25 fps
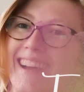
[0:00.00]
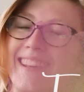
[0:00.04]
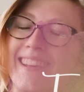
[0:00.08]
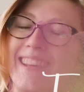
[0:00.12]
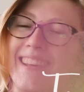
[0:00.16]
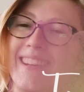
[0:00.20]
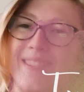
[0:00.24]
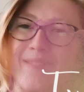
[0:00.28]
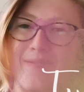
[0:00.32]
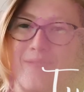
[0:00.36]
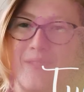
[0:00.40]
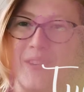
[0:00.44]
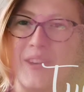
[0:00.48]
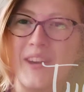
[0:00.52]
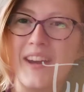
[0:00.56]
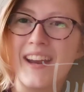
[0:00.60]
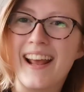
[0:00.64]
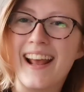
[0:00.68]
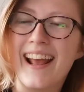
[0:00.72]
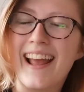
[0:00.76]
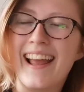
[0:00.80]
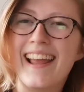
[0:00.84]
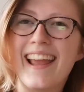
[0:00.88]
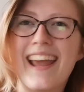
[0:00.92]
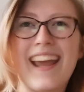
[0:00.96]
Good
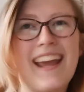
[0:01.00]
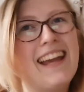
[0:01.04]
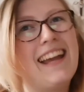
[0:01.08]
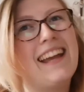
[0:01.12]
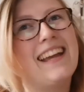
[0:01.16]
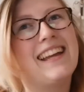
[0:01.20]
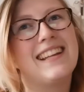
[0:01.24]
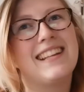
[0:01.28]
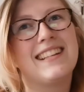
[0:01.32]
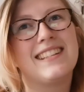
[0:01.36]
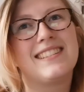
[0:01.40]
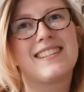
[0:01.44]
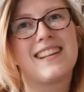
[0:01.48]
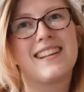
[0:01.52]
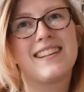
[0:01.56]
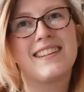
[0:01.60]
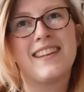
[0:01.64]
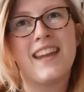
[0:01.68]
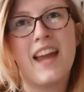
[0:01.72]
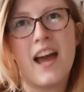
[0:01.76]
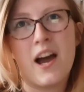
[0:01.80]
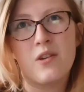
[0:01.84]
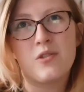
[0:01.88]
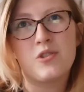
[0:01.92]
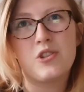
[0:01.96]
morning. It is
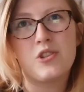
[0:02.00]
now